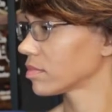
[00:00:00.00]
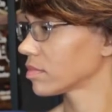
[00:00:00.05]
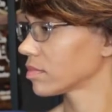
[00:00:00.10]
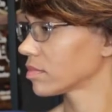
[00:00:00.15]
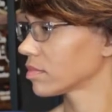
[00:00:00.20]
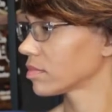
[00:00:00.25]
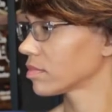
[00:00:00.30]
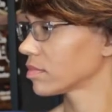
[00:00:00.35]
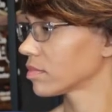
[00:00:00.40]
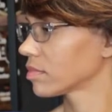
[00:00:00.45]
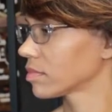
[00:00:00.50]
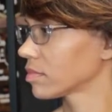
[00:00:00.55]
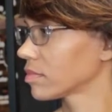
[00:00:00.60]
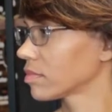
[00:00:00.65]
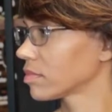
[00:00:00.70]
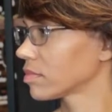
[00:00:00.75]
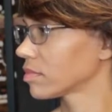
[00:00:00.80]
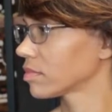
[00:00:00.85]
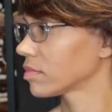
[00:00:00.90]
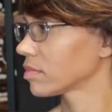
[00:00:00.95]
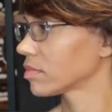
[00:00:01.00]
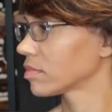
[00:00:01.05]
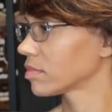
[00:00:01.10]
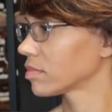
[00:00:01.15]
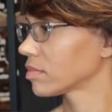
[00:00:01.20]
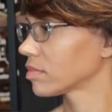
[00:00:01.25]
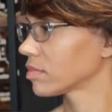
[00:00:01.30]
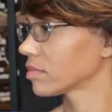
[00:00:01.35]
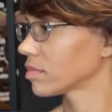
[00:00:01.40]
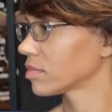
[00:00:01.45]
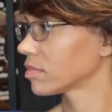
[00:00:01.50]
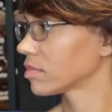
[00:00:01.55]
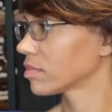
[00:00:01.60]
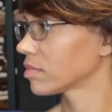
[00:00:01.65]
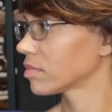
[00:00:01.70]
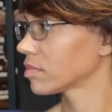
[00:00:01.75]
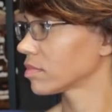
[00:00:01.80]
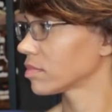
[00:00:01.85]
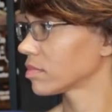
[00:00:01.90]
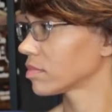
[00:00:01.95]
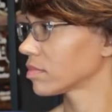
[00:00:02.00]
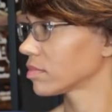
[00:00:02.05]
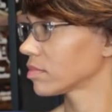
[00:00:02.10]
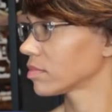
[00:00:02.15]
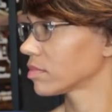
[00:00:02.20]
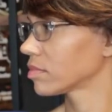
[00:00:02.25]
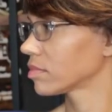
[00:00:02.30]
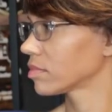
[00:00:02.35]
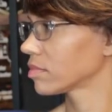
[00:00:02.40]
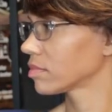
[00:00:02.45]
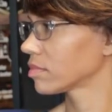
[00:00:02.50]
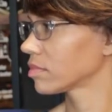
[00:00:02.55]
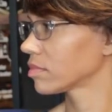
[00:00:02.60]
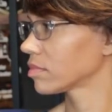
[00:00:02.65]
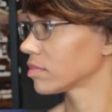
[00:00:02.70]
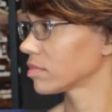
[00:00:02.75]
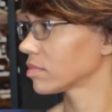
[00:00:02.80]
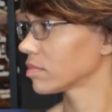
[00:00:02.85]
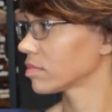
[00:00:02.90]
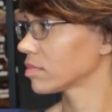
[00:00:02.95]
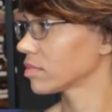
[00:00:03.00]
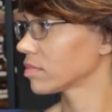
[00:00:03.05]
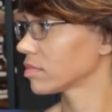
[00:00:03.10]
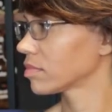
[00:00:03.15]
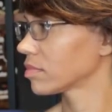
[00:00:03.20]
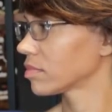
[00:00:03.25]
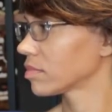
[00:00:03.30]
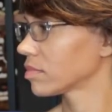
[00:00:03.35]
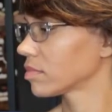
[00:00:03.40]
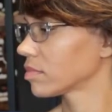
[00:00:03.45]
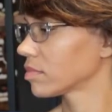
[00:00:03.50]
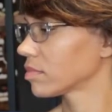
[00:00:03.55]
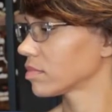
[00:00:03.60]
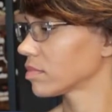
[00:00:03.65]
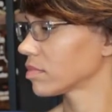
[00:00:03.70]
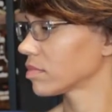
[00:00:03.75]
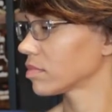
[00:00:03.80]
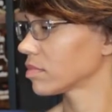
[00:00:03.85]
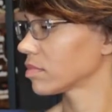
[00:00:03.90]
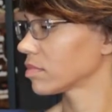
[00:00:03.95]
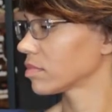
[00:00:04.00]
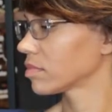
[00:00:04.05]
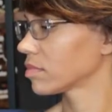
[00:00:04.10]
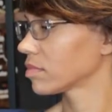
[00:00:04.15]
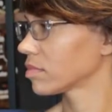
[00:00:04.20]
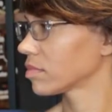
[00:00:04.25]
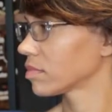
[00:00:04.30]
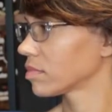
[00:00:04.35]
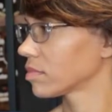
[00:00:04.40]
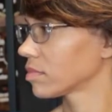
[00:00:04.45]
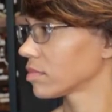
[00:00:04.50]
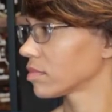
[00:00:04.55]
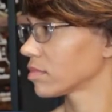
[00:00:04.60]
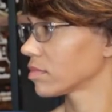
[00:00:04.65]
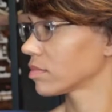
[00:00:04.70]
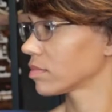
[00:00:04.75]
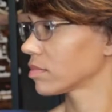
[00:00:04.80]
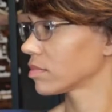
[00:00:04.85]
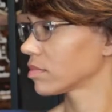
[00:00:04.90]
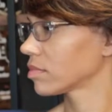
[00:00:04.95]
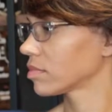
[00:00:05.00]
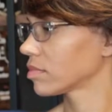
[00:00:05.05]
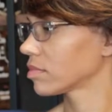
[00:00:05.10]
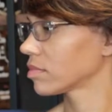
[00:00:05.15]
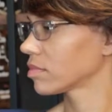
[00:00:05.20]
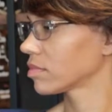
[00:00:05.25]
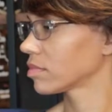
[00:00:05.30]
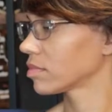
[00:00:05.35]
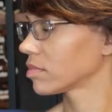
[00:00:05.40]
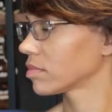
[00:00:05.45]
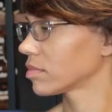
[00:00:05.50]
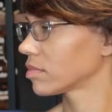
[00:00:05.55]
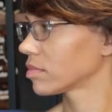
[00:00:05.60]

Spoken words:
(not speaking)